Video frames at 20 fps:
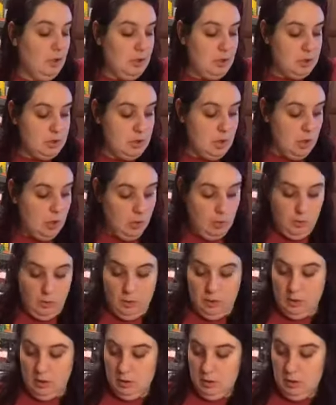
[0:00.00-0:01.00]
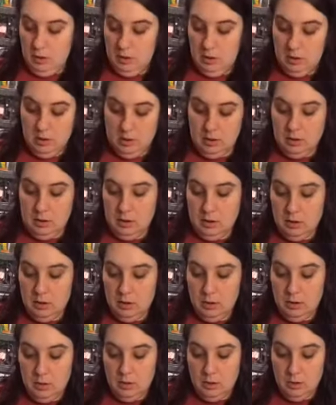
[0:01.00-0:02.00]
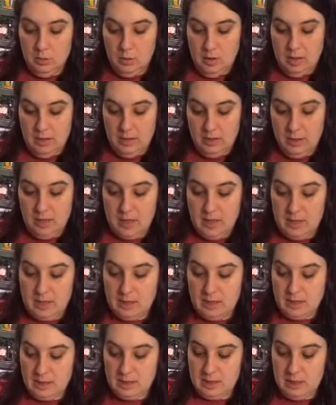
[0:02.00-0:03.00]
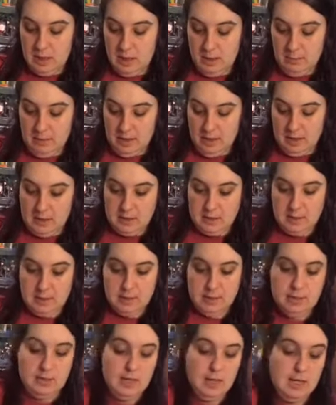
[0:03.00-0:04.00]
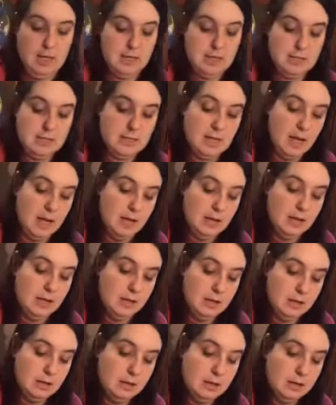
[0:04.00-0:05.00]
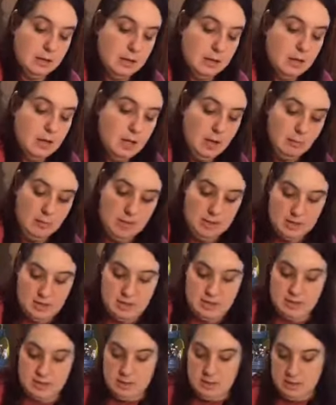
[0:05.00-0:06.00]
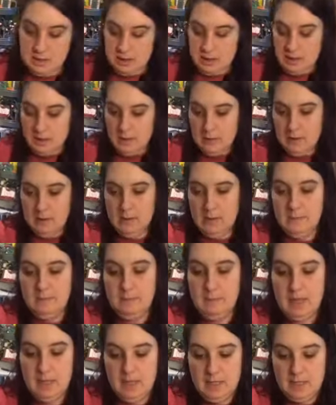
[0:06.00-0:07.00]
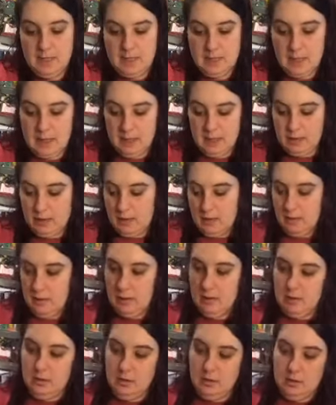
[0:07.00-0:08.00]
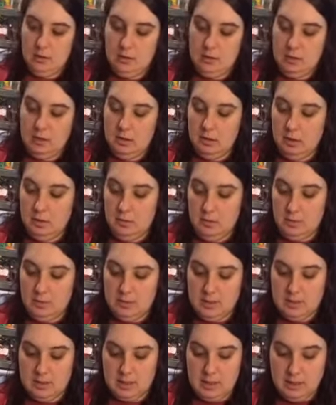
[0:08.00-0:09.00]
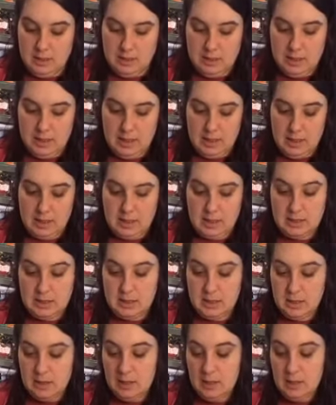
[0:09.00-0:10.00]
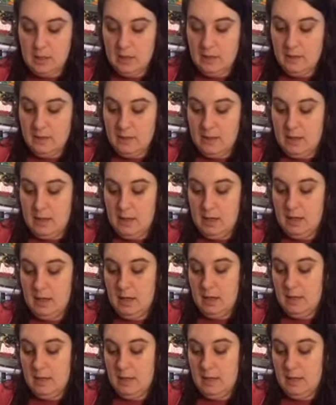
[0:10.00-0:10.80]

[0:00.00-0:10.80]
So with this, I mean, this is inside, this is not inside, I don't want to say that, like it's, the